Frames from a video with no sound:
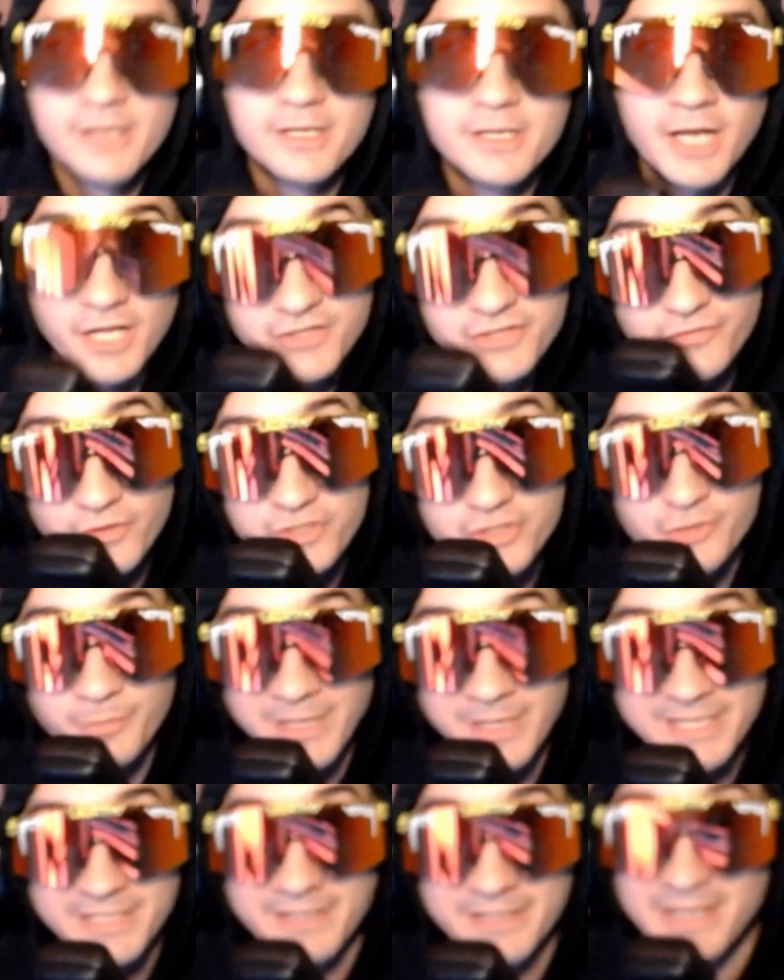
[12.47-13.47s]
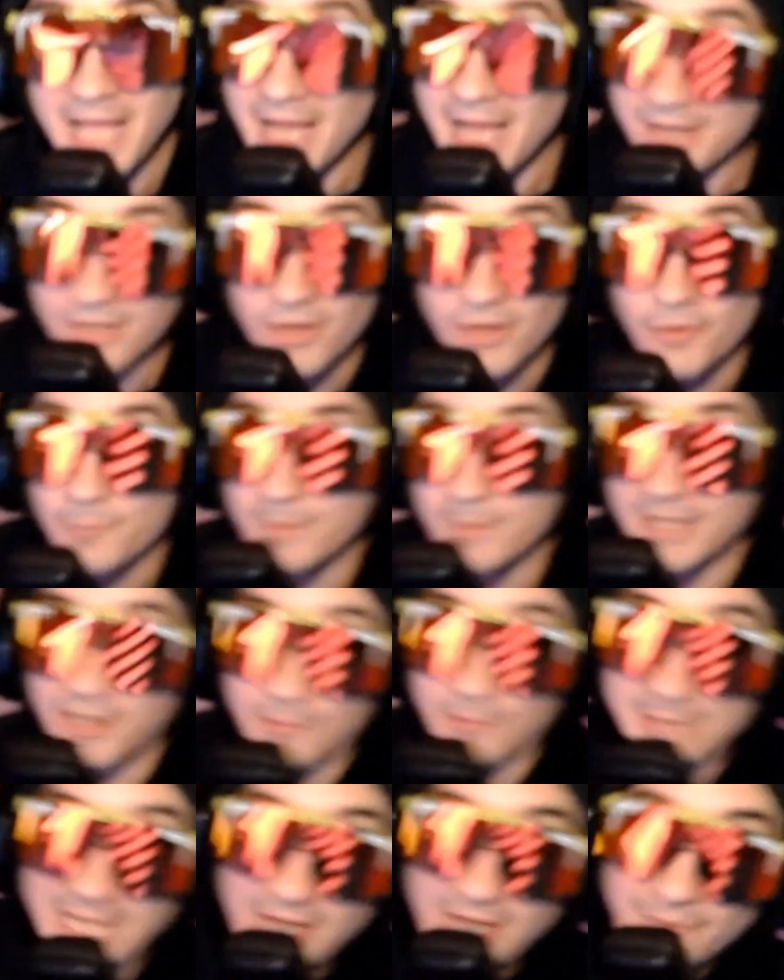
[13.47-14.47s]
Controversial opinion, I know, but
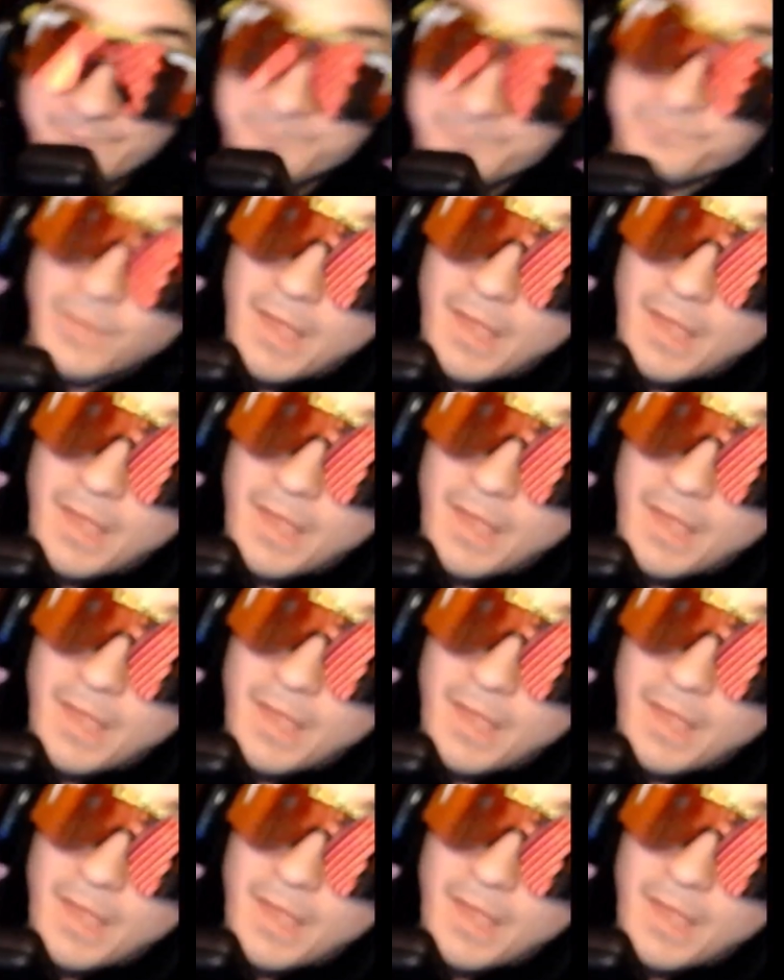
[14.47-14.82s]
hear me out.